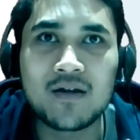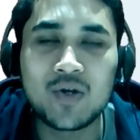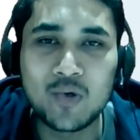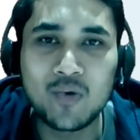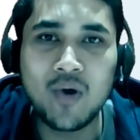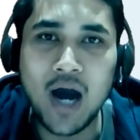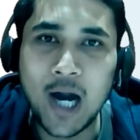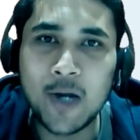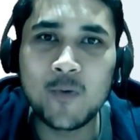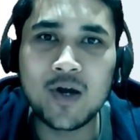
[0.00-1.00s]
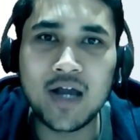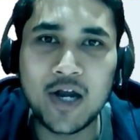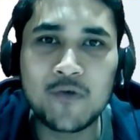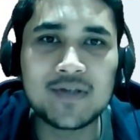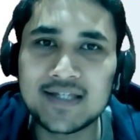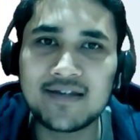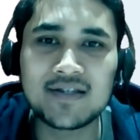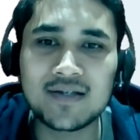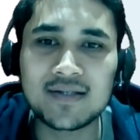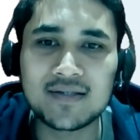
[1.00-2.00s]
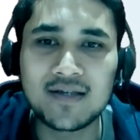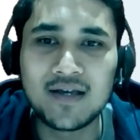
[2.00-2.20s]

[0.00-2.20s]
do hard work and you will see results.